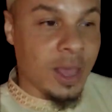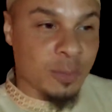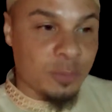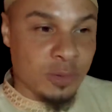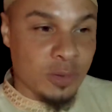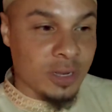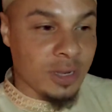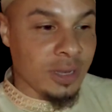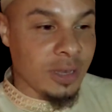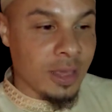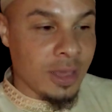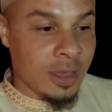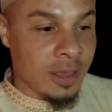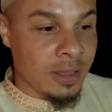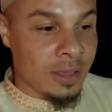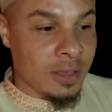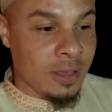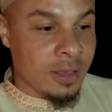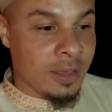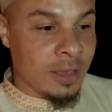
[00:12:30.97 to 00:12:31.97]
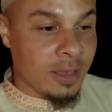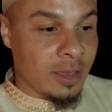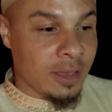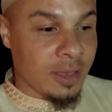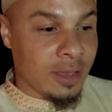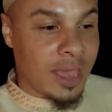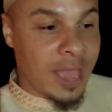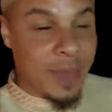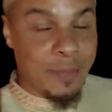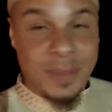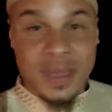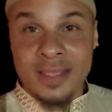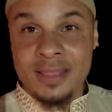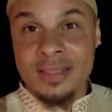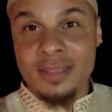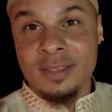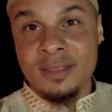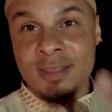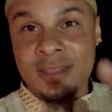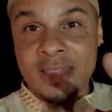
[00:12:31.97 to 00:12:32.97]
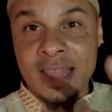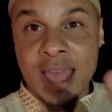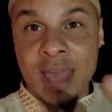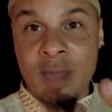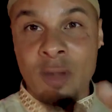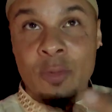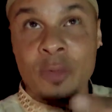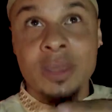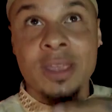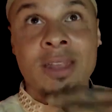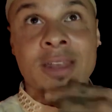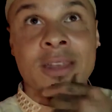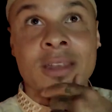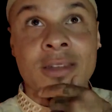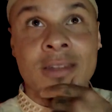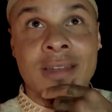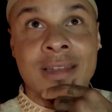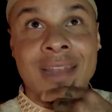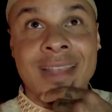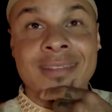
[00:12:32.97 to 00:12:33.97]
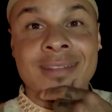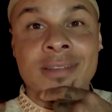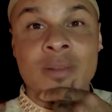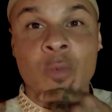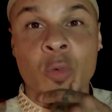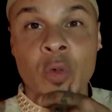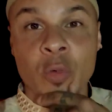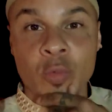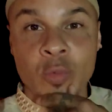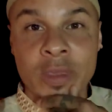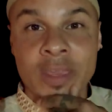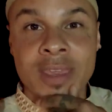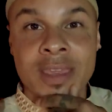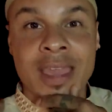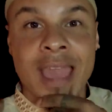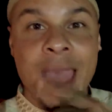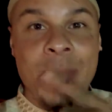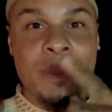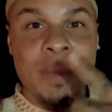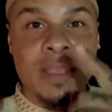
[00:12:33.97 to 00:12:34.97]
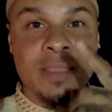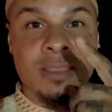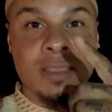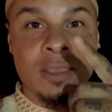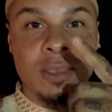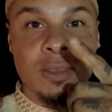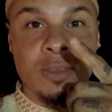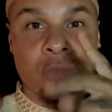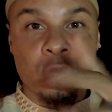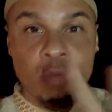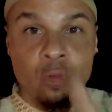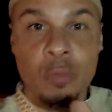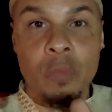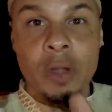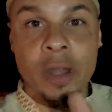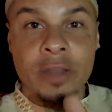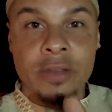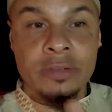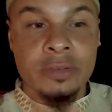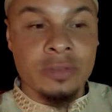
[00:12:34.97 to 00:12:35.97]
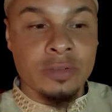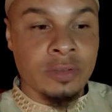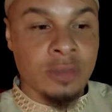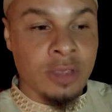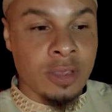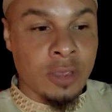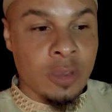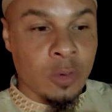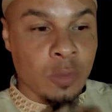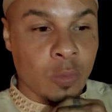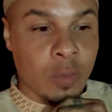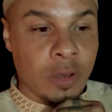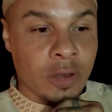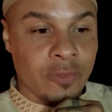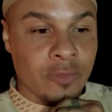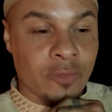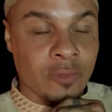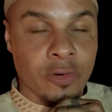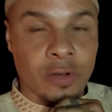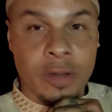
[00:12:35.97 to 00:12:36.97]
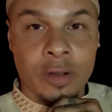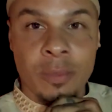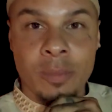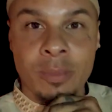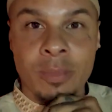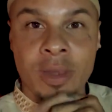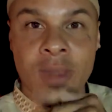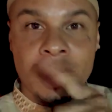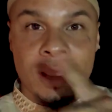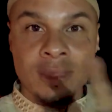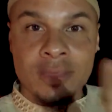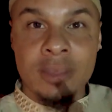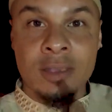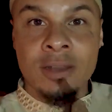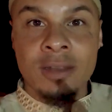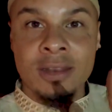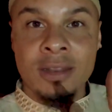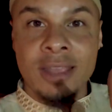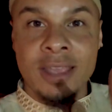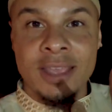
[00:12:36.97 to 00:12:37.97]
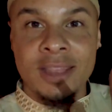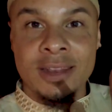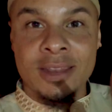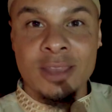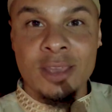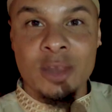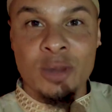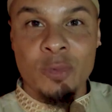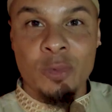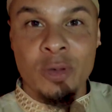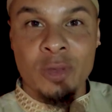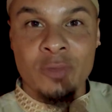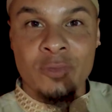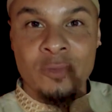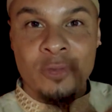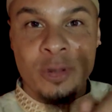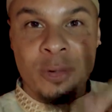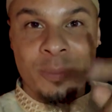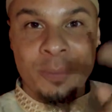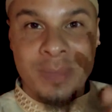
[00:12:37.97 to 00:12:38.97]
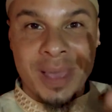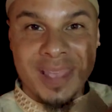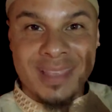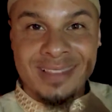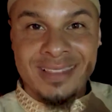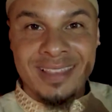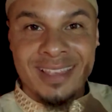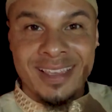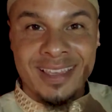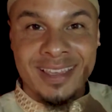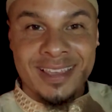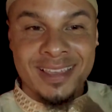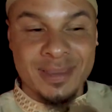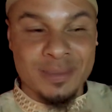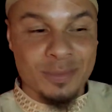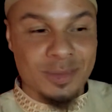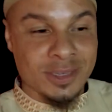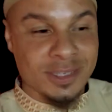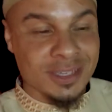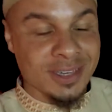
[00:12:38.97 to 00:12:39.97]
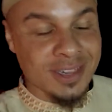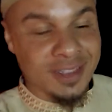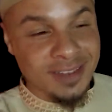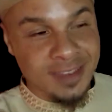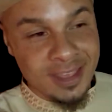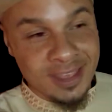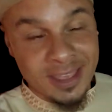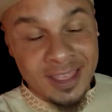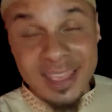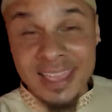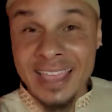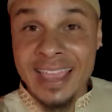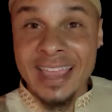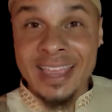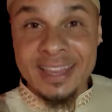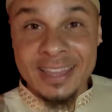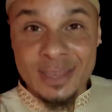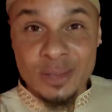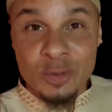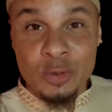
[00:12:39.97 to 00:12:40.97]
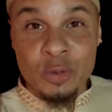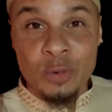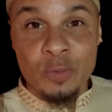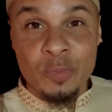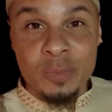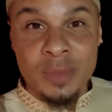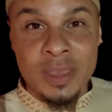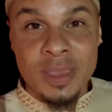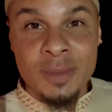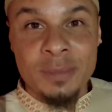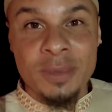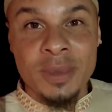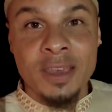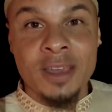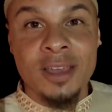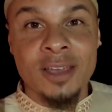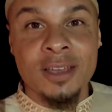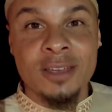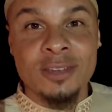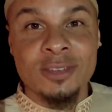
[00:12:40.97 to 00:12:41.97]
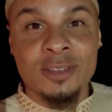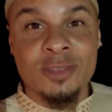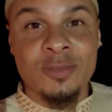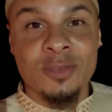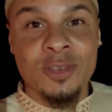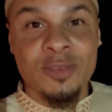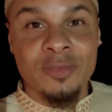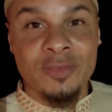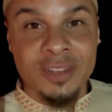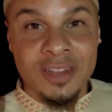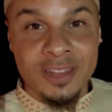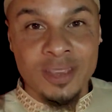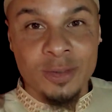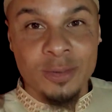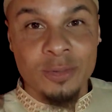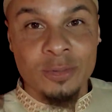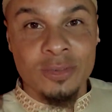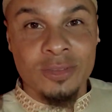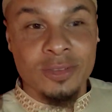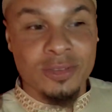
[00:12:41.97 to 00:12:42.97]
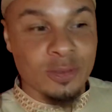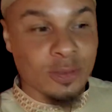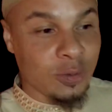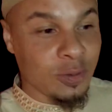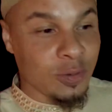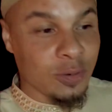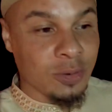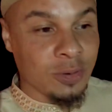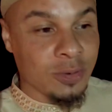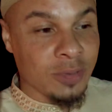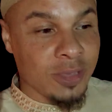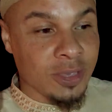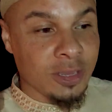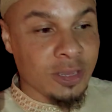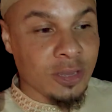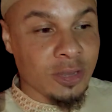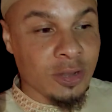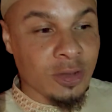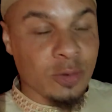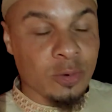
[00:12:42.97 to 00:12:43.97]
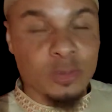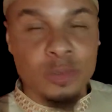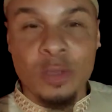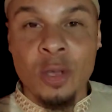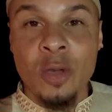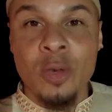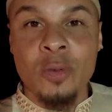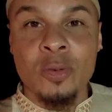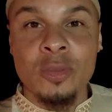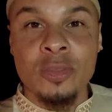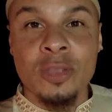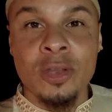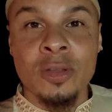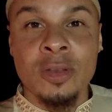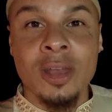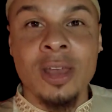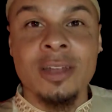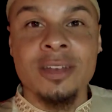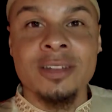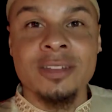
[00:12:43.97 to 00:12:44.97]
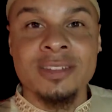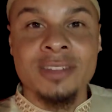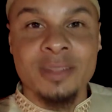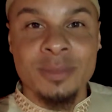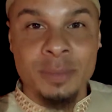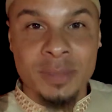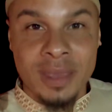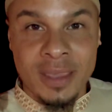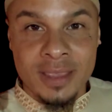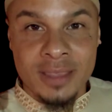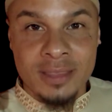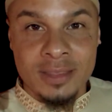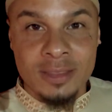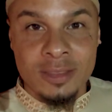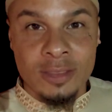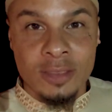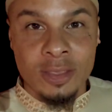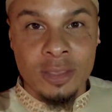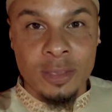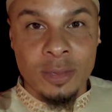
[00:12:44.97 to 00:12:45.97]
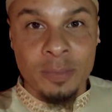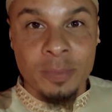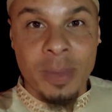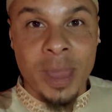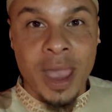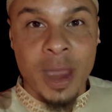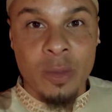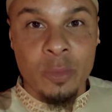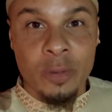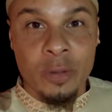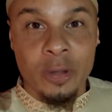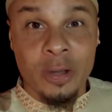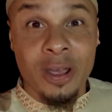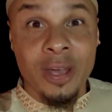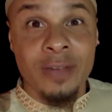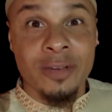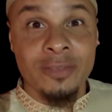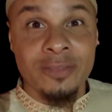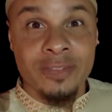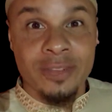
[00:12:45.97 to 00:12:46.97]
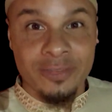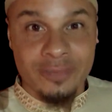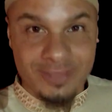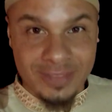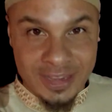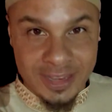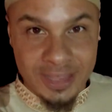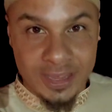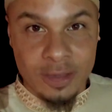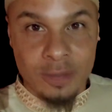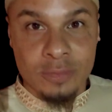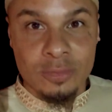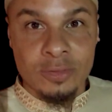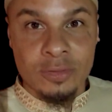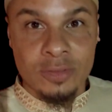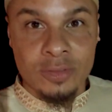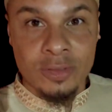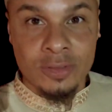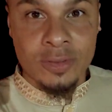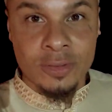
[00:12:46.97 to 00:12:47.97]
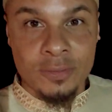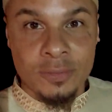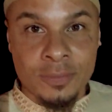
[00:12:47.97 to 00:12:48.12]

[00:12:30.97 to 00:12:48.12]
Alhamdulillah, uh, I met now in less than one week. I met two brothers, one from London and the other one from Marseille, mashallah, and they knew me because of the videos. So you know, don't don't underestimate the power of the videos.